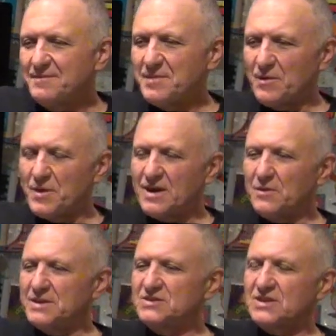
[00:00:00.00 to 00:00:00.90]
But we
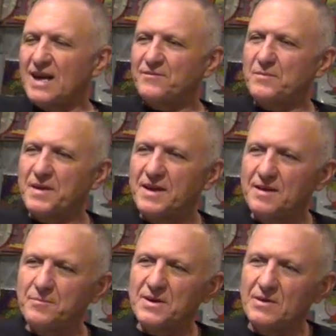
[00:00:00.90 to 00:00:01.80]
always shot from the
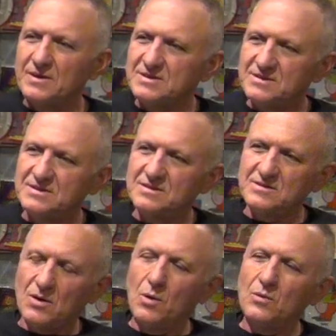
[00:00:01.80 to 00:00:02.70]
hip. We always
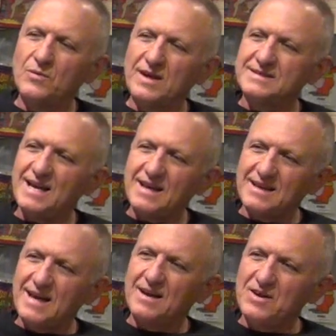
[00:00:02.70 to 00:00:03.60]
told
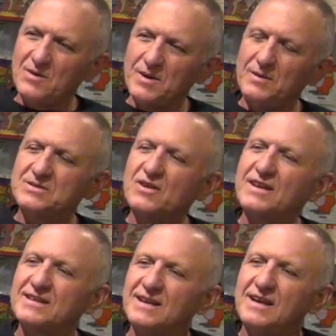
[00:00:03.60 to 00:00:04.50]
exactly how, you know, we always
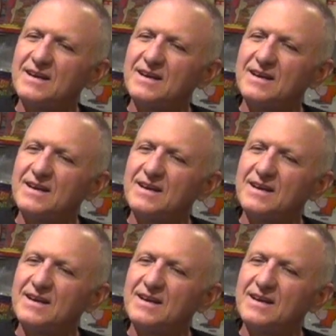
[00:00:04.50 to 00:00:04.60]
tried to